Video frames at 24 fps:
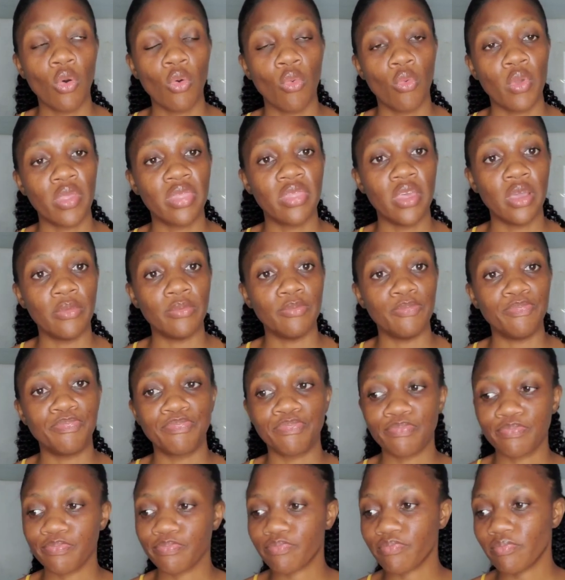with them
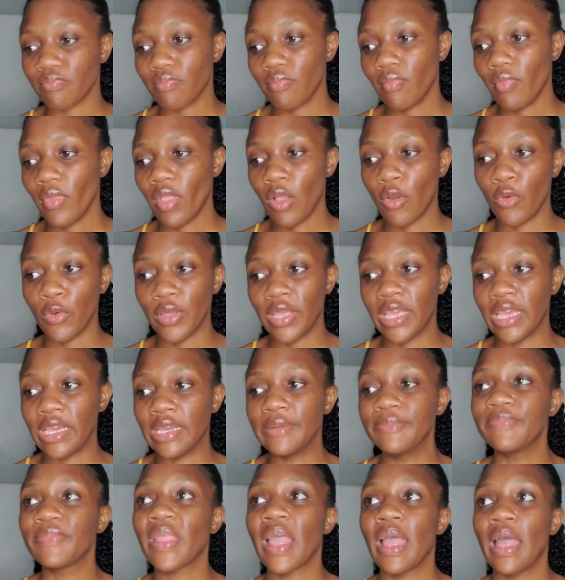
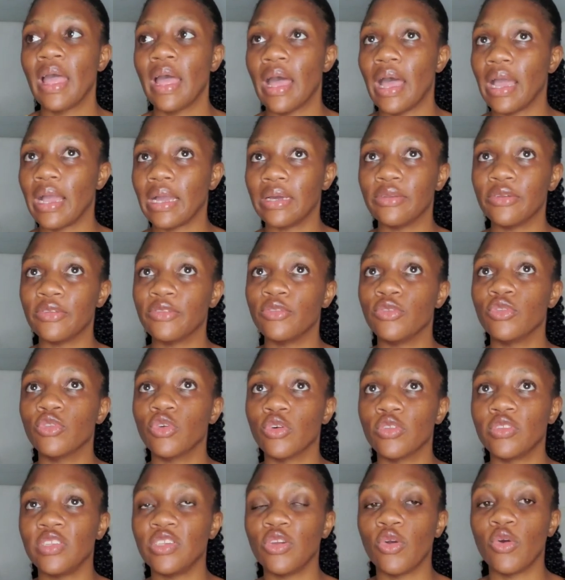okay i cannot do
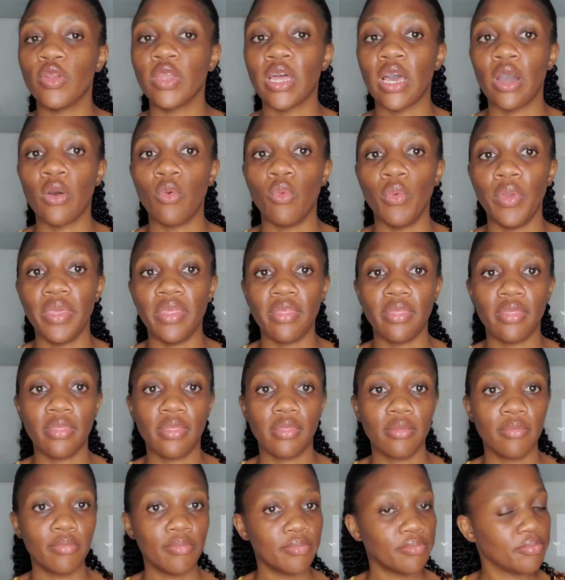naughty corner
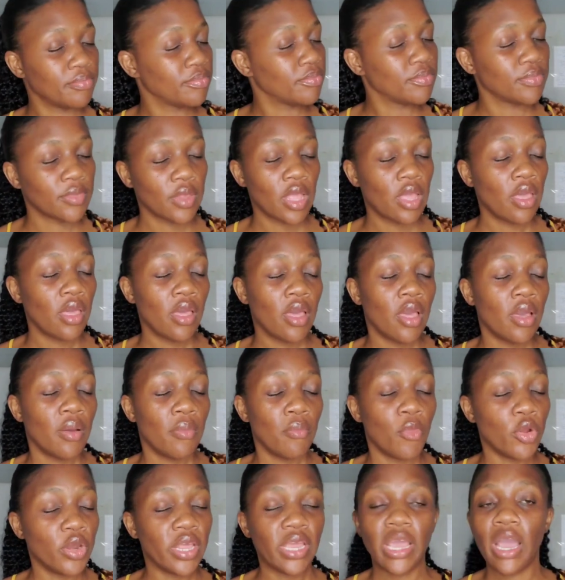with
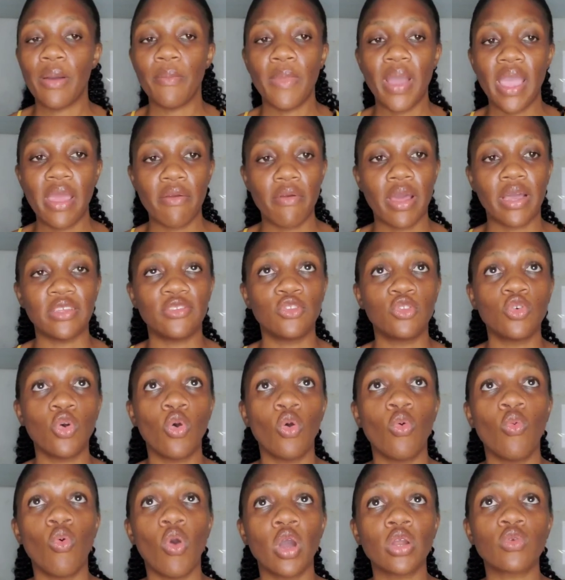monica myra so
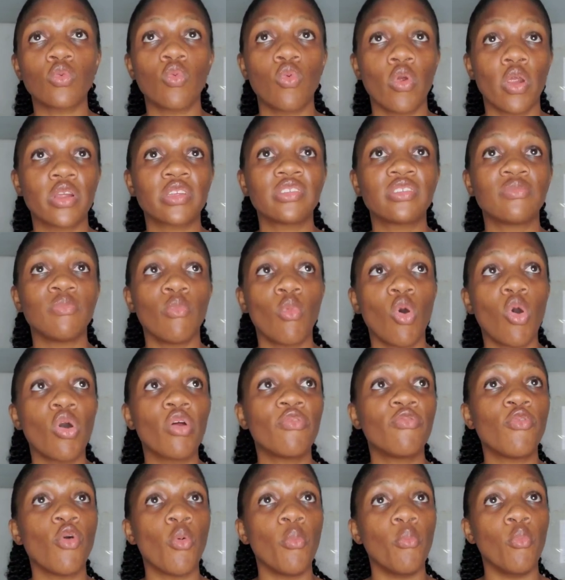what works more
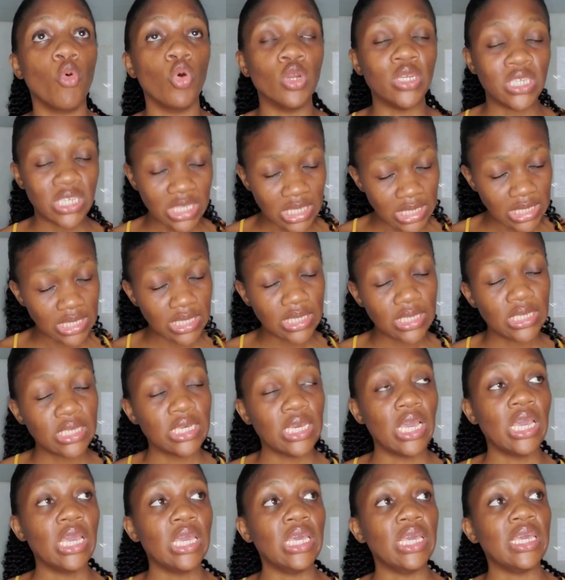for monique
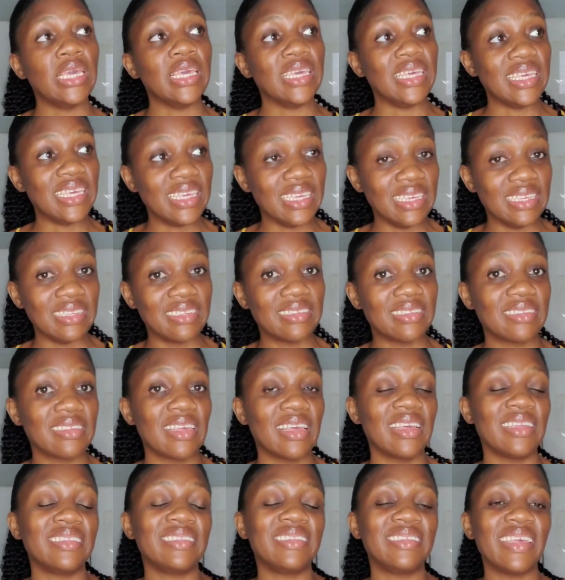is
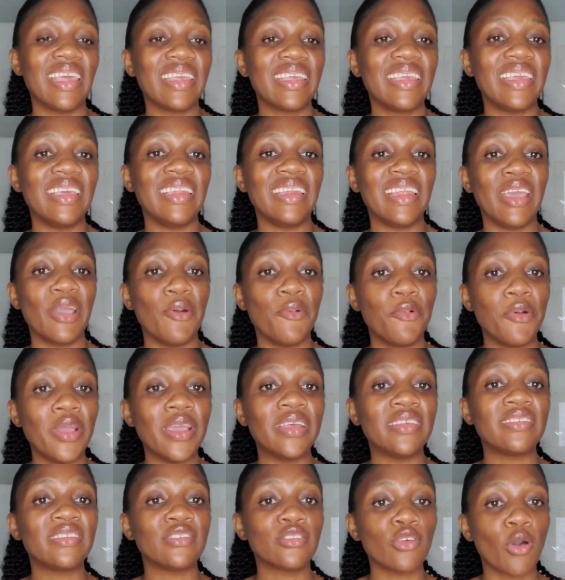taking
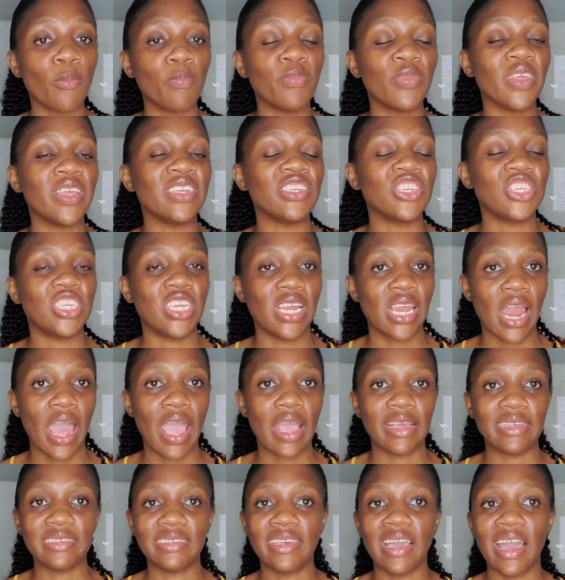away something she
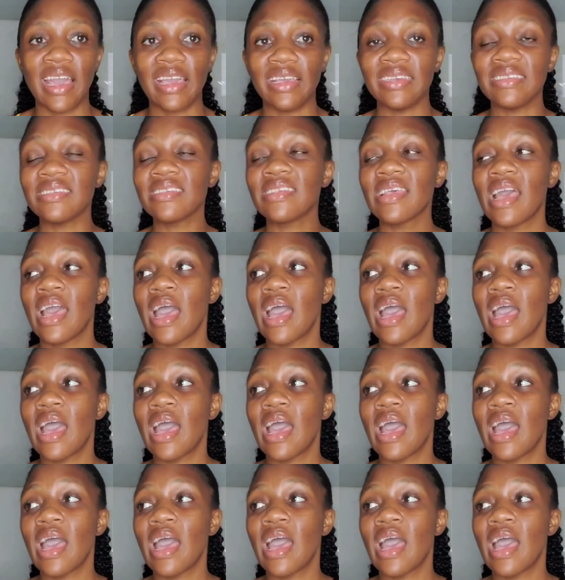likes guys